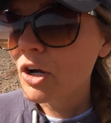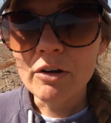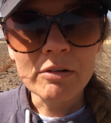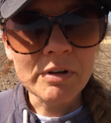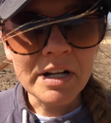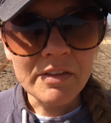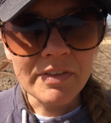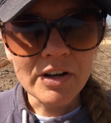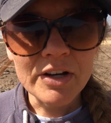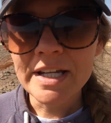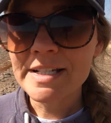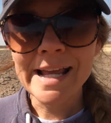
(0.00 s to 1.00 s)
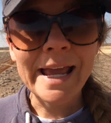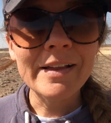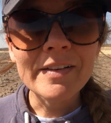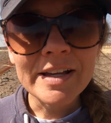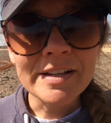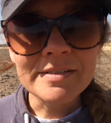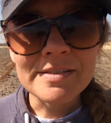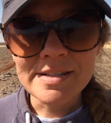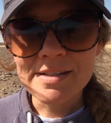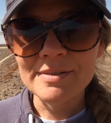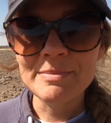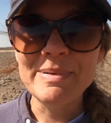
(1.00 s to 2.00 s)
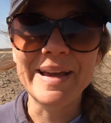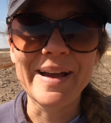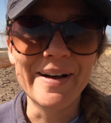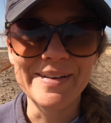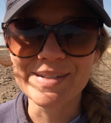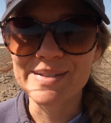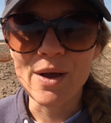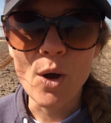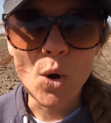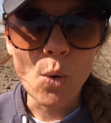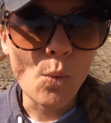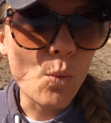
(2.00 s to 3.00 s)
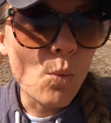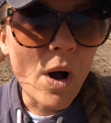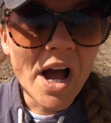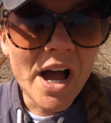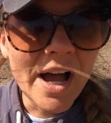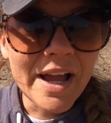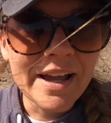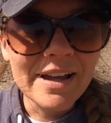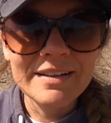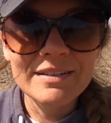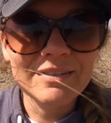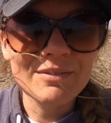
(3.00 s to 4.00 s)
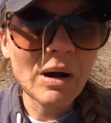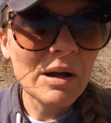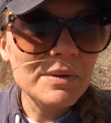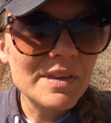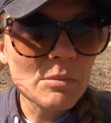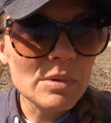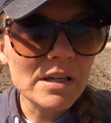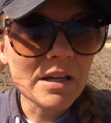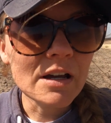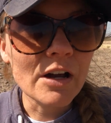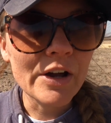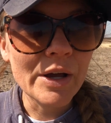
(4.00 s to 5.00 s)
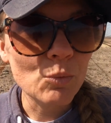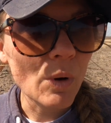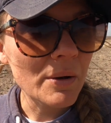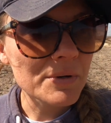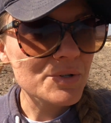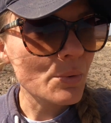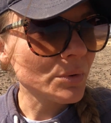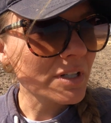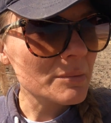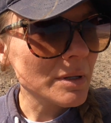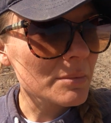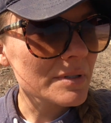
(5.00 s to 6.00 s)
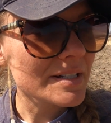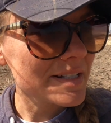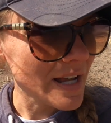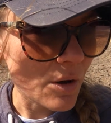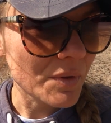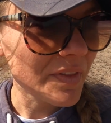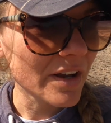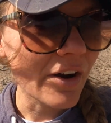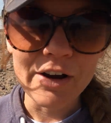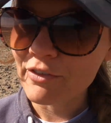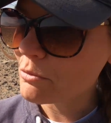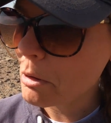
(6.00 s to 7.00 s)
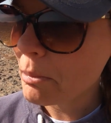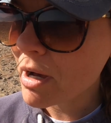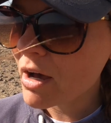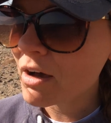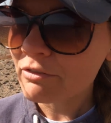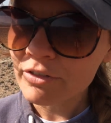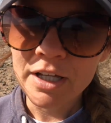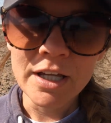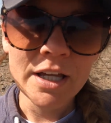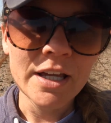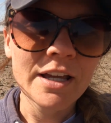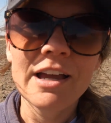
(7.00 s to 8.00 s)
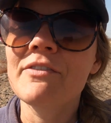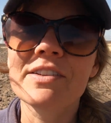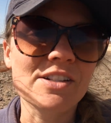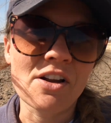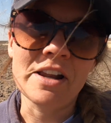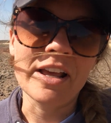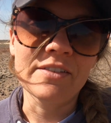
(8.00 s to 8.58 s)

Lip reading: current running theory is aliens, because why? Why would they be here? And why would you only be able to tell what they are from above if it's not